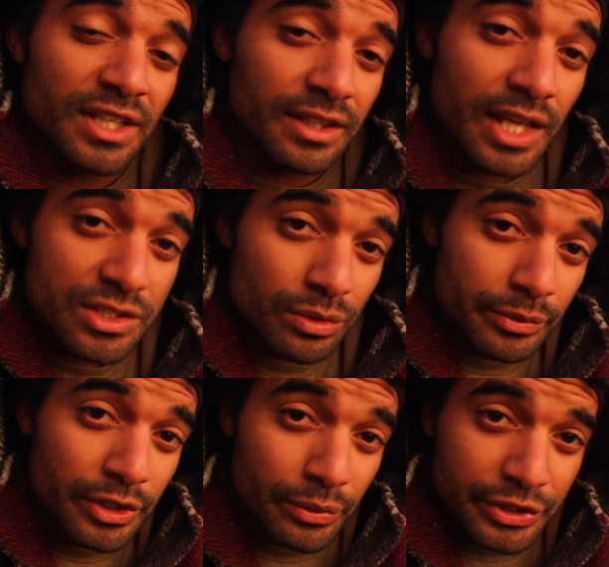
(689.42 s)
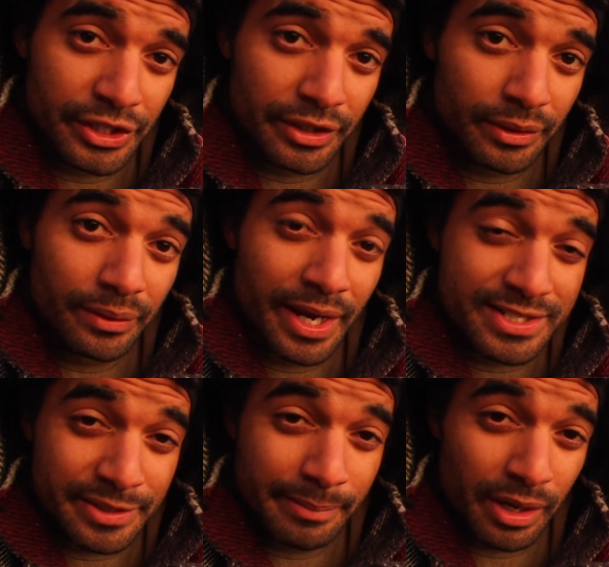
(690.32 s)
That's what we're doing here. We're
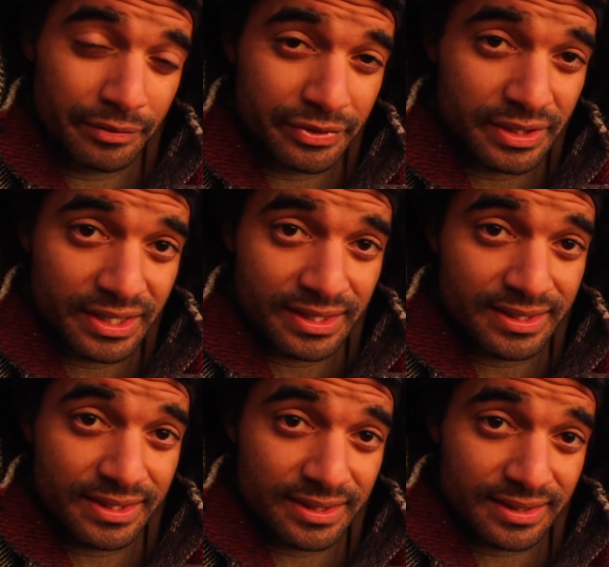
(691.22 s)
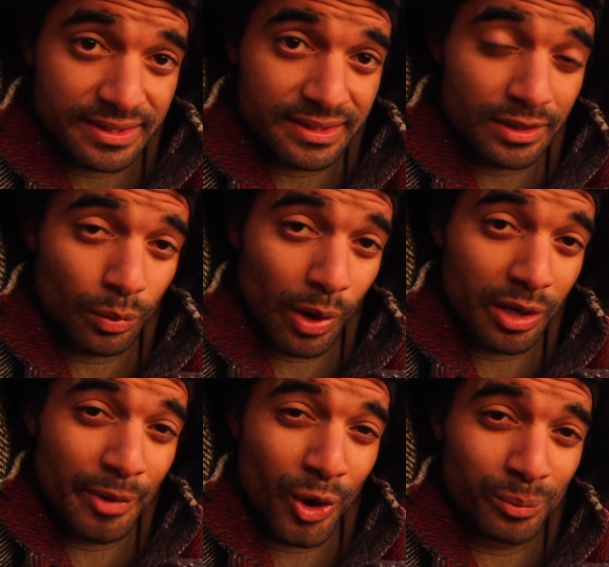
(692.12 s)
rising above.
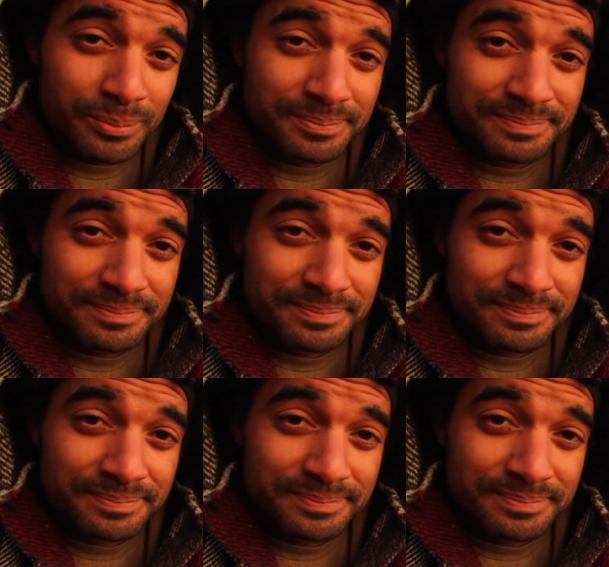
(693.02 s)
Welcome home.